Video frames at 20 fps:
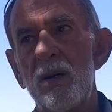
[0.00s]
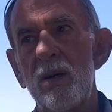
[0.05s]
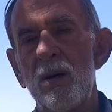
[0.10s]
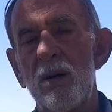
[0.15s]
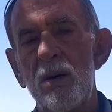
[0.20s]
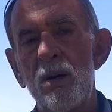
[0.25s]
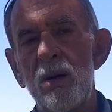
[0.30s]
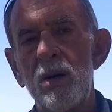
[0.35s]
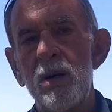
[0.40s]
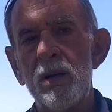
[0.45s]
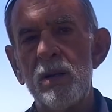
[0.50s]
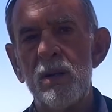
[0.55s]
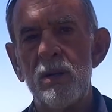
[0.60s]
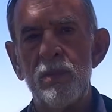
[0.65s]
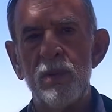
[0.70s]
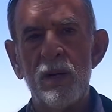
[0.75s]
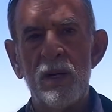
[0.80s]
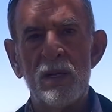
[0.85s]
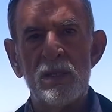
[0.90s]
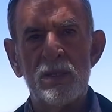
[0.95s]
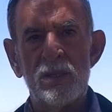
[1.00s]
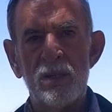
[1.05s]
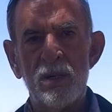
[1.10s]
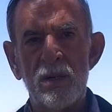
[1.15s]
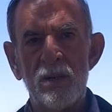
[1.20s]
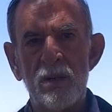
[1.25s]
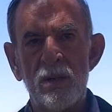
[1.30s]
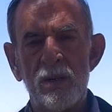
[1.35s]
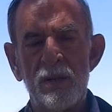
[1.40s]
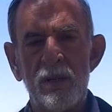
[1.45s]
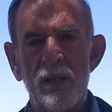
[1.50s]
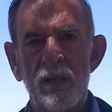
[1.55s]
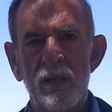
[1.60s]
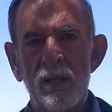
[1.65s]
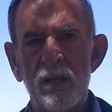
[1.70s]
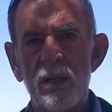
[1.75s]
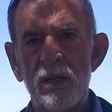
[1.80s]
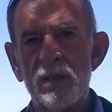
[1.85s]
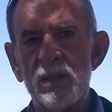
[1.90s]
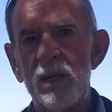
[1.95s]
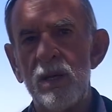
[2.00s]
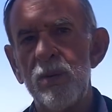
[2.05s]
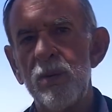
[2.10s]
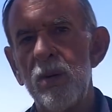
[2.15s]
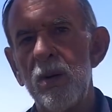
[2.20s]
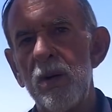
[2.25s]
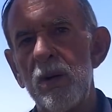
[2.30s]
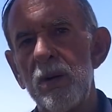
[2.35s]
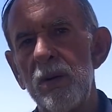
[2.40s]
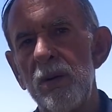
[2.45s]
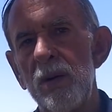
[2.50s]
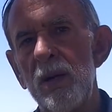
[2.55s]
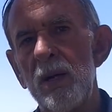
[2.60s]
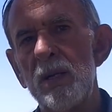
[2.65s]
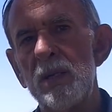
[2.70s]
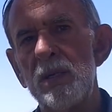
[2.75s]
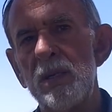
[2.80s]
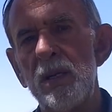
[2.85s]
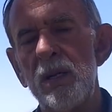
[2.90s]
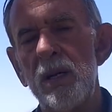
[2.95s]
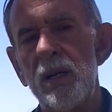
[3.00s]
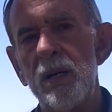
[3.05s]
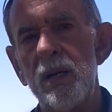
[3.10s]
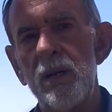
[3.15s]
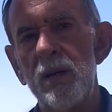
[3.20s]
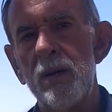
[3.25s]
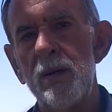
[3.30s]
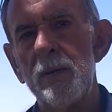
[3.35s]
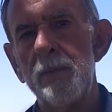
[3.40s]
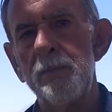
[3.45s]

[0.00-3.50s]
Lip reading: on the Bradshaw, the Skinwalker Ranch, and